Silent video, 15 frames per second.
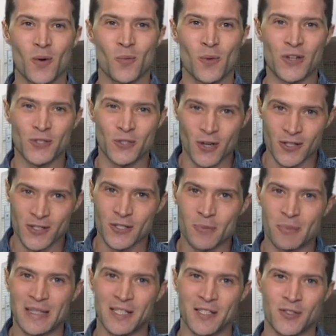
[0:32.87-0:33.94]
when your dart is
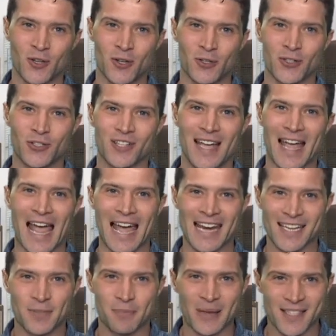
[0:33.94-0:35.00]
$1 billion and
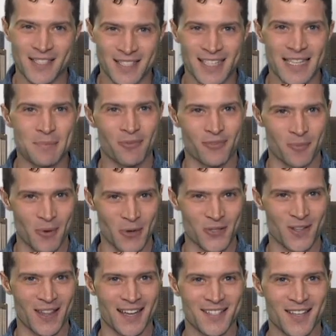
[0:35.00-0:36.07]
it's been asleep for
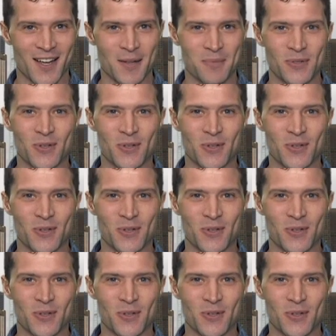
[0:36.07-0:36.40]
most of that time.